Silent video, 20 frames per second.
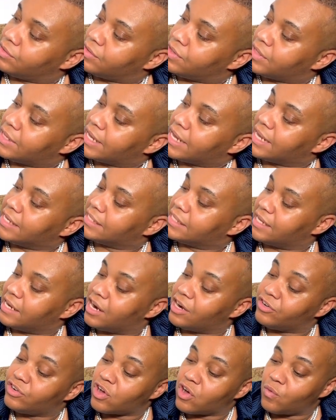Like I said,
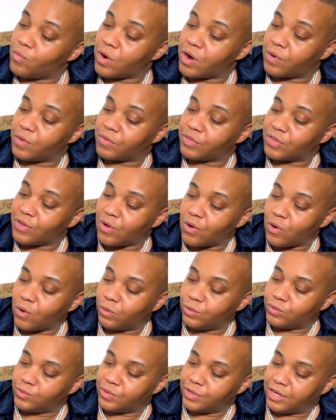I don't work with the
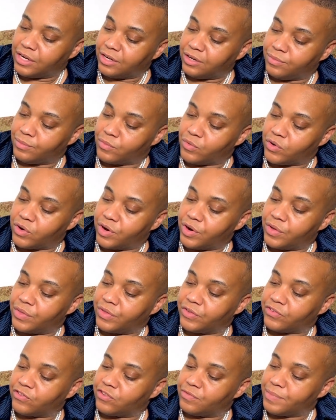old one anymore.
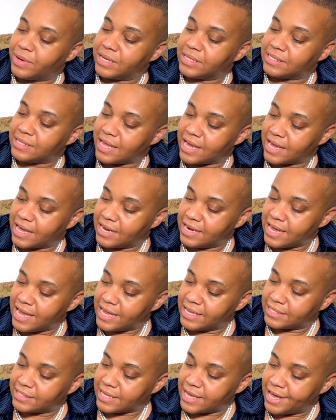This was my second
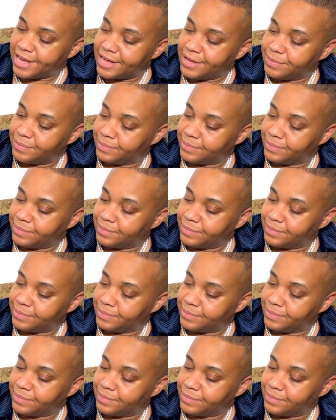essay.